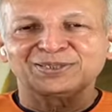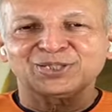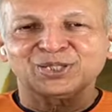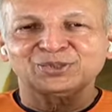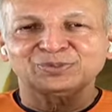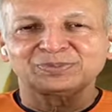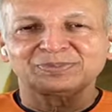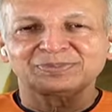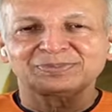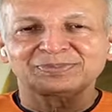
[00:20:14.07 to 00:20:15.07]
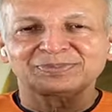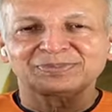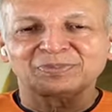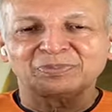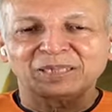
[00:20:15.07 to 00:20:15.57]
So,
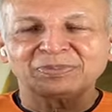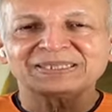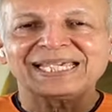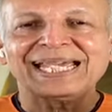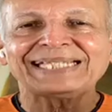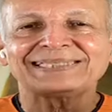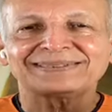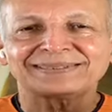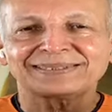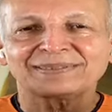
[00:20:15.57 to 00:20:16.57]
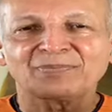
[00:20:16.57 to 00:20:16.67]
baby's hand.